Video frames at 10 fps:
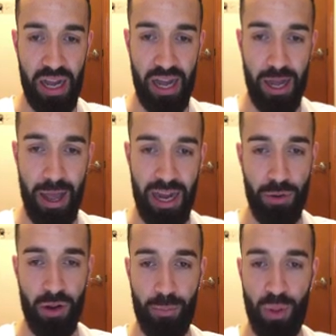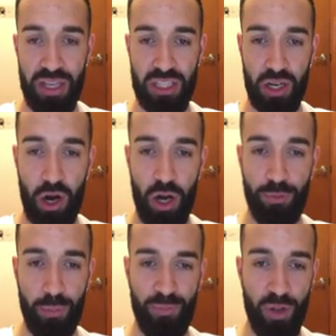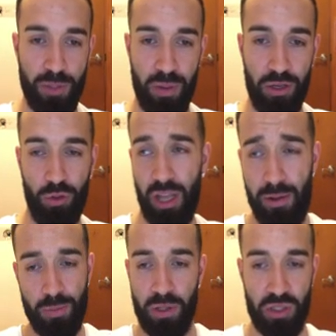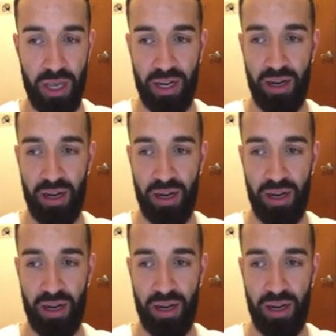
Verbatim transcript: Uh, and I would have plus a card from Field Spell and do damage, but it's okay.